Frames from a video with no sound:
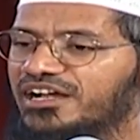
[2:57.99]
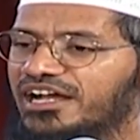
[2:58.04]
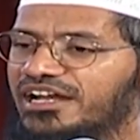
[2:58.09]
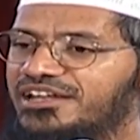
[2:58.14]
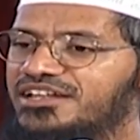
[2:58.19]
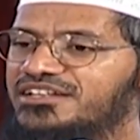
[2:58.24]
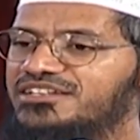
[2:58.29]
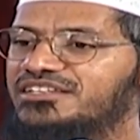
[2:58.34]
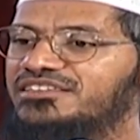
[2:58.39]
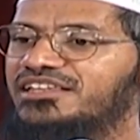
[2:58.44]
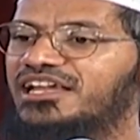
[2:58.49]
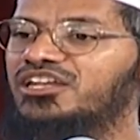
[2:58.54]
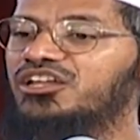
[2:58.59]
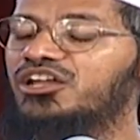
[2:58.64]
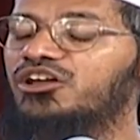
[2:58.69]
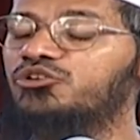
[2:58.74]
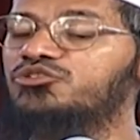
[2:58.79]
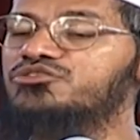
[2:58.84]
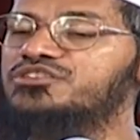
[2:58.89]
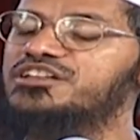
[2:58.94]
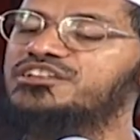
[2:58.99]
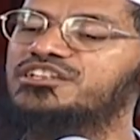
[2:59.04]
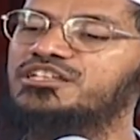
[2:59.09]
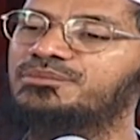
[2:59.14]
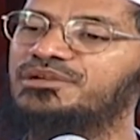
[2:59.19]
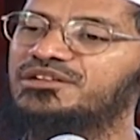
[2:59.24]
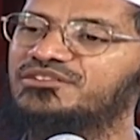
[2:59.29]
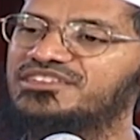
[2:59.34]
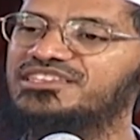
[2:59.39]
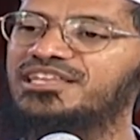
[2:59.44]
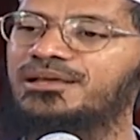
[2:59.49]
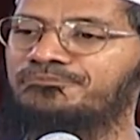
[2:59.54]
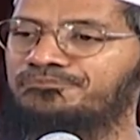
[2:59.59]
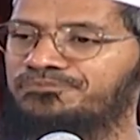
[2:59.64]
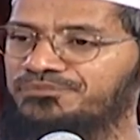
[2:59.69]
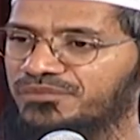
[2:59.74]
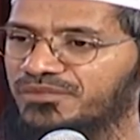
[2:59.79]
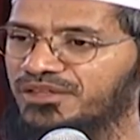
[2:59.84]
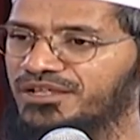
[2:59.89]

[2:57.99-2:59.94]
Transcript: condition that you can do justice between them.